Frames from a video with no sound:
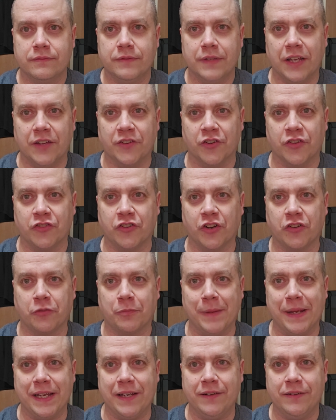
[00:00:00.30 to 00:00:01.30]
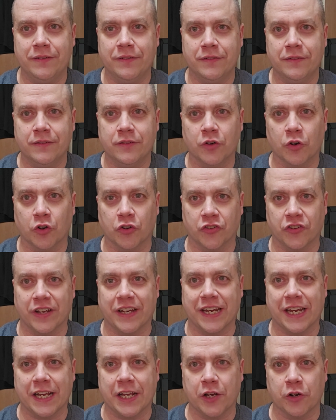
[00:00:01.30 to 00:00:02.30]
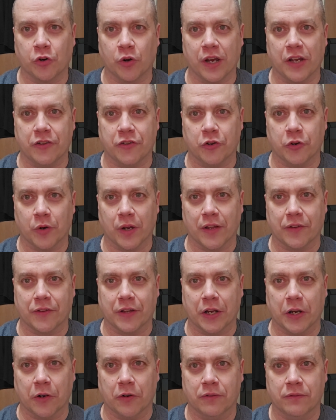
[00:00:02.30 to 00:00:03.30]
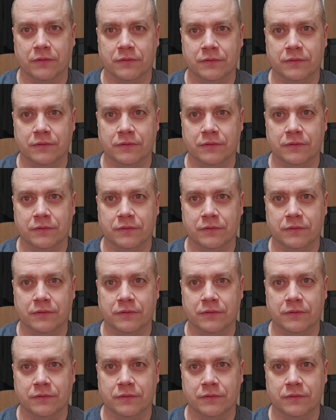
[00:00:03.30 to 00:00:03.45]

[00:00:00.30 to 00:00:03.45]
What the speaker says: Is it just me, or is it getting crazier out there?